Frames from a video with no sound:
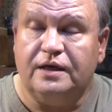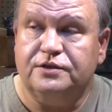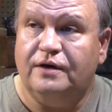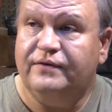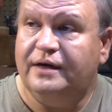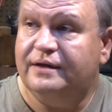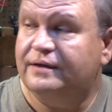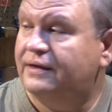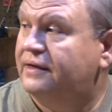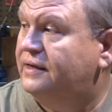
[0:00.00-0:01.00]
so I've got
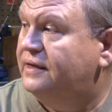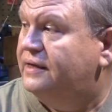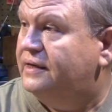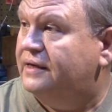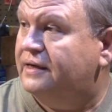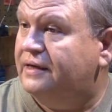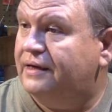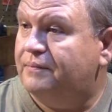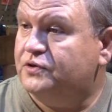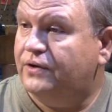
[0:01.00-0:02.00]

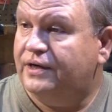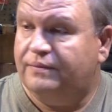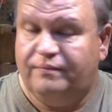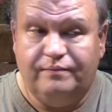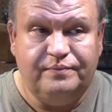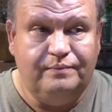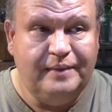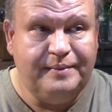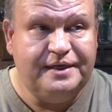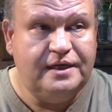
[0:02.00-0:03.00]
to try to
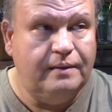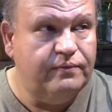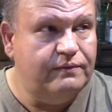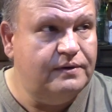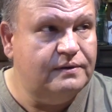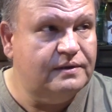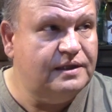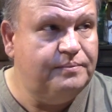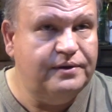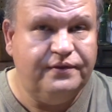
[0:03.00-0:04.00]
maybe
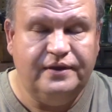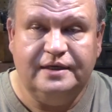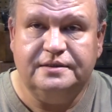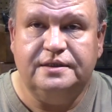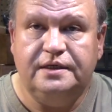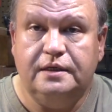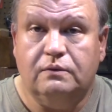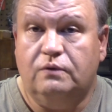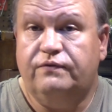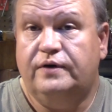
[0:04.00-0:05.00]
temporarily put things in here
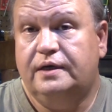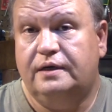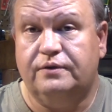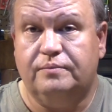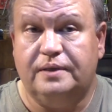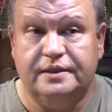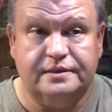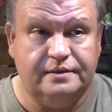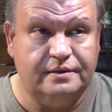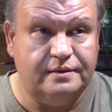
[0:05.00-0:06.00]
or find another place
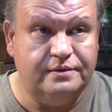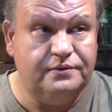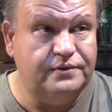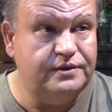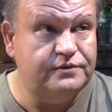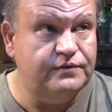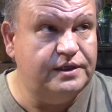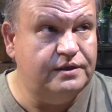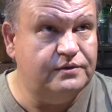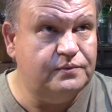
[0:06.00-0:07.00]
to do these
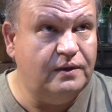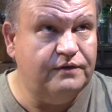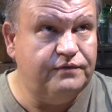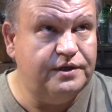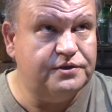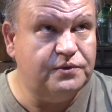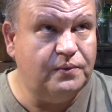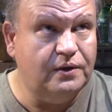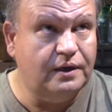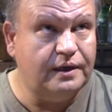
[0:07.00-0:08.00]
videos while I finish the
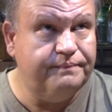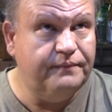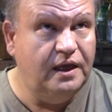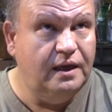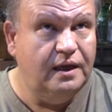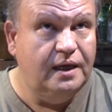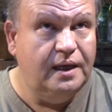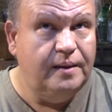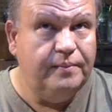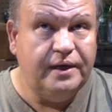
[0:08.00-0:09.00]
work.
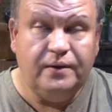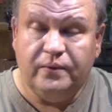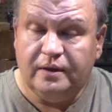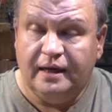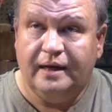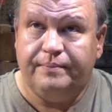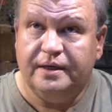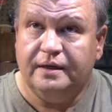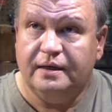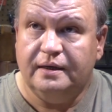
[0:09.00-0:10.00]
But it will
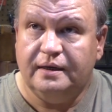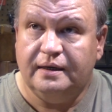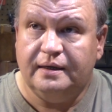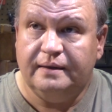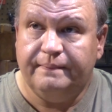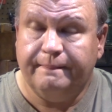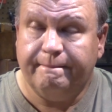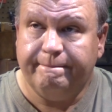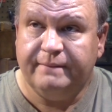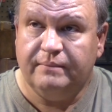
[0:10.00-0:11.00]
happen.
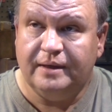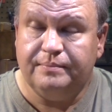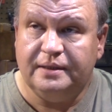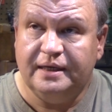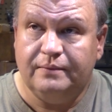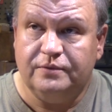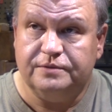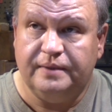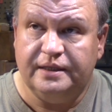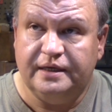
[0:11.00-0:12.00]
My plan was
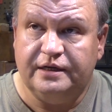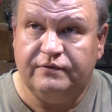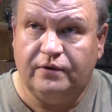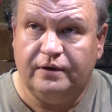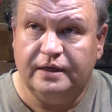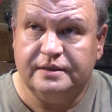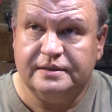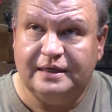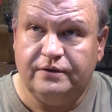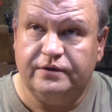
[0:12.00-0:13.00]
by the end of
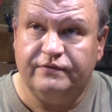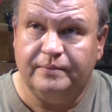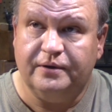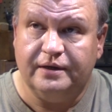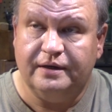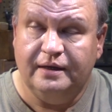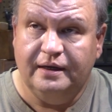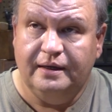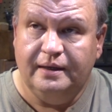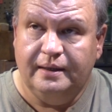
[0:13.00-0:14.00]
August. I don't know if I'm going to
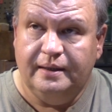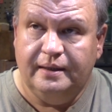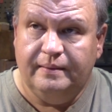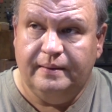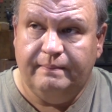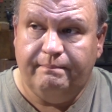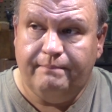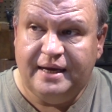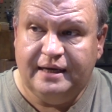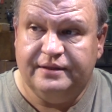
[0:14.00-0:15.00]

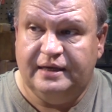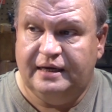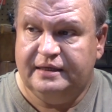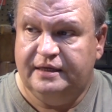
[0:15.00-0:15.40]
make that